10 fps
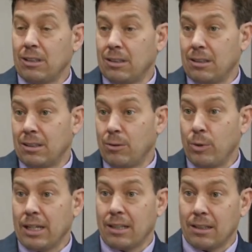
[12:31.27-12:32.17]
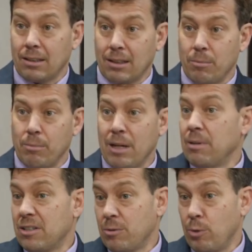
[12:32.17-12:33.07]
in a way that
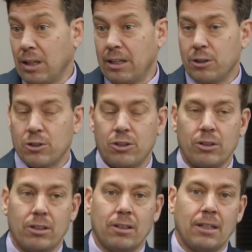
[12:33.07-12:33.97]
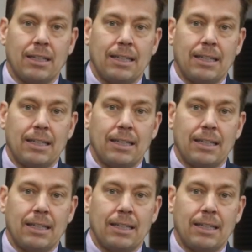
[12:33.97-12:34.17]
maybe isn't well understood.